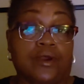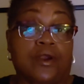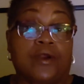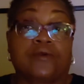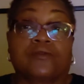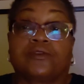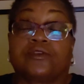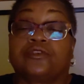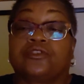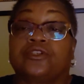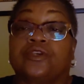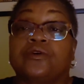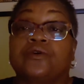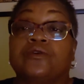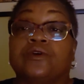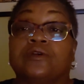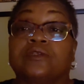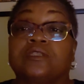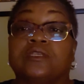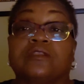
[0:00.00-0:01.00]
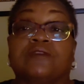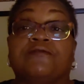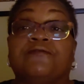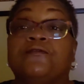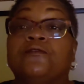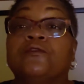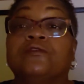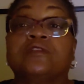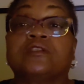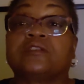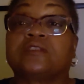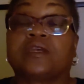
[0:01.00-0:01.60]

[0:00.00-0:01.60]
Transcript: earth is yours and the fullness